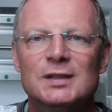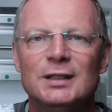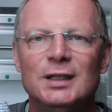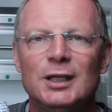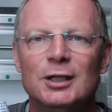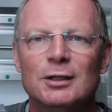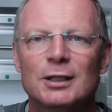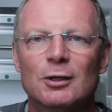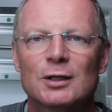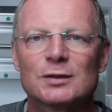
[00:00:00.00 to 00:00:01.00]
in here
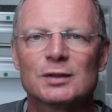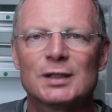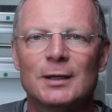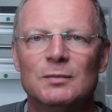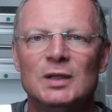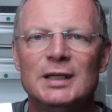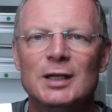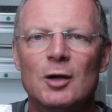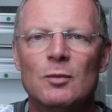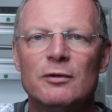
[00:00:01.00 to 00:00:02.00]
and also some
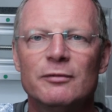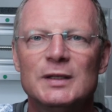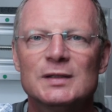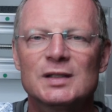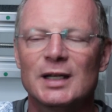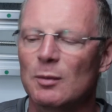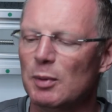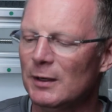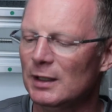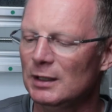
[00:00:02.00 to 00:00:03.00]
linear movements that are
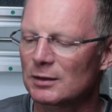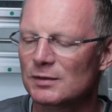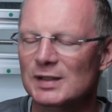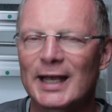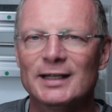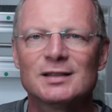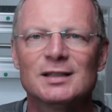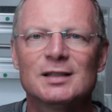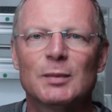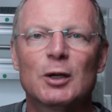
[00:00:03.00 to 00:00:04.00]
parallel to the
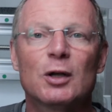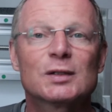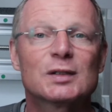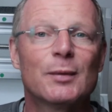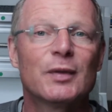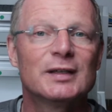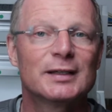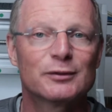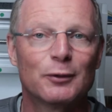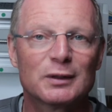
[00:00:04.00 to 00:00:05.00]
axis, but also something that
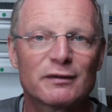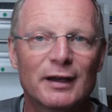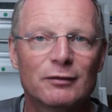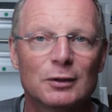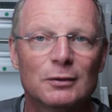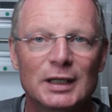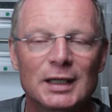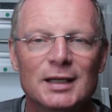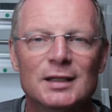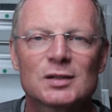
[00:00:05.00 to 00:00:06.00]
is 45
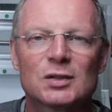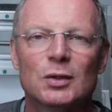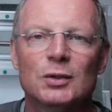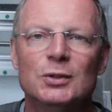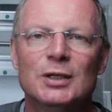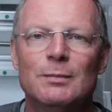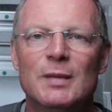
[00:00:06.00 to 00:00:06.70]
degree, so you can